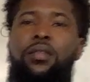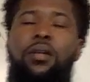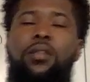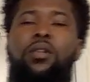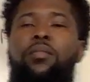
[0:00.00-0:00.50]

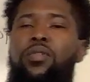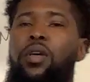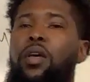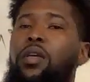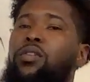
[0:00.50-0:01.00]
knots, so I'm
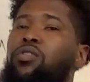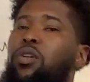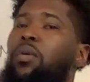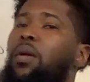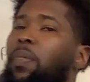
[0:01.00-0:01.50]

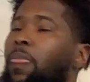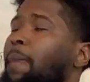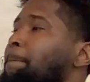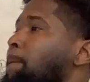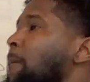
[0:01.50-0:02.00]
trimming,
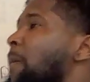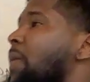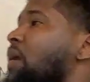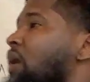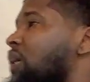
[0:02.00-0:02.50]

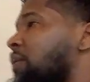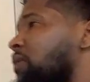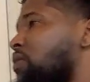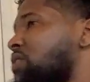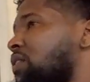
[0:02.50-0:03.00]
keeping
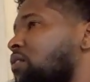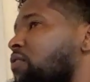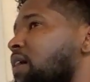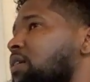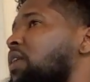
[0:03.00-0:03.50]
the nose at the
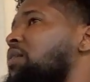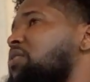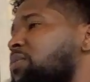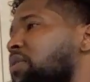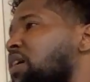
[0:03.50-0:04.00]
horizon, and
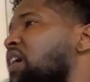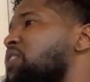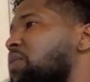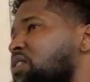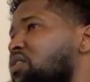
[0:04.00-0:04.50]
the
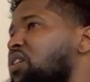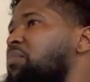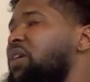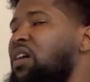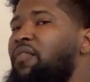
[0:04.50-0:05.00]
airspeed is going to
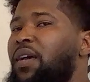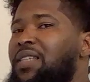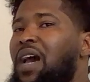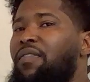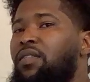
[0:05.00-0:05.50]
bleed off because
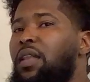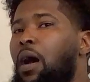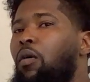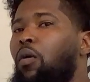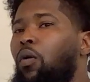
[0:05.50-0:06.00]
I have to
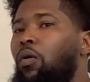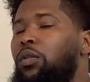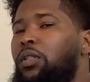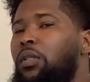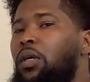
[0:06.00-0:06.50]
now
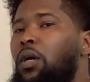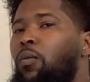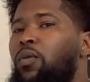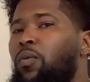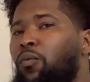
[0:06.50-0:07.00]
hold.
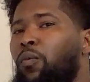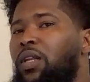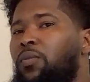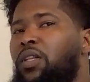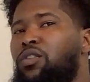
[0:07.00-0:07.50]

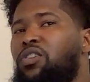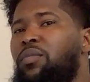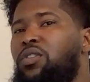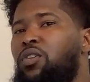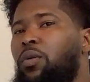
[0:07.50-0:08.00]
What the trim
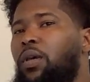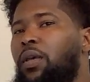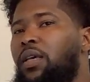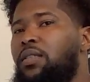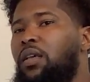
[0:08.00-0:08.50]
is doing
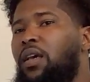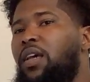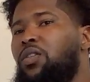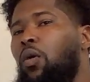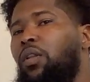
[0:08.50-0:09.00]
is
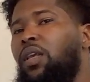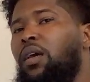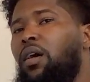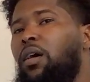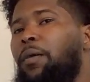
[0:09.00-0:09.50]
it's holding
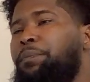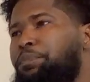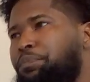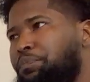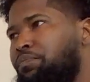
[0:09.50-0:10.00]
an
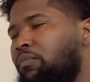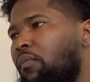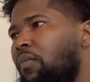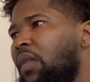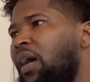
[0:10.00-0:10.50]

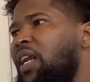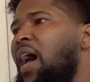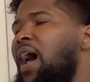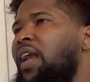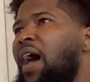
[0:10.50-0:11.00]

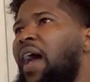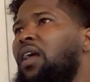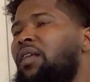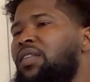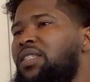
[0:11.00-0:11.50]

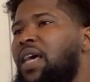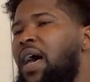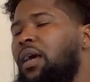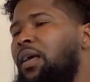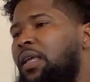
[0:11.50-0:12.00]
angle of
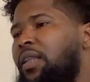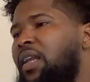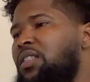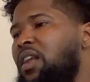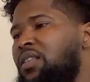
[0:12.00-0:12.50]
attack that
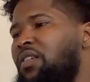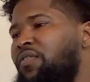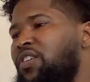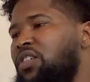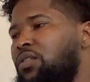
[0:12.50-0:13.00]
is not
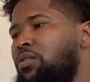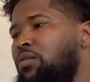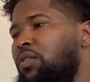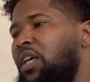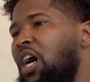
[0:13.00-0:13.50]
sufficient to
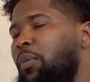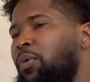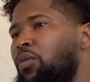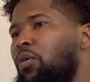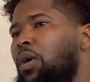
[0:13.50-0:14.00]
really help
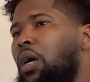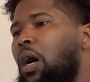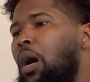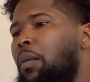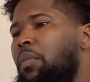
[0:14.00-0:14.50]
you
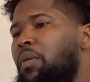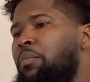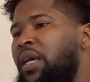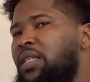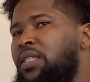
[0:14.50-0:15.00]

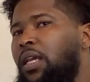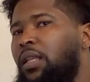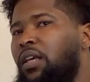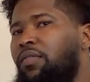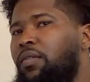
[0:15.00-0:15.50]
maintain
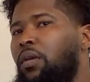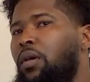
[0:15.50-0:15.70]
lift,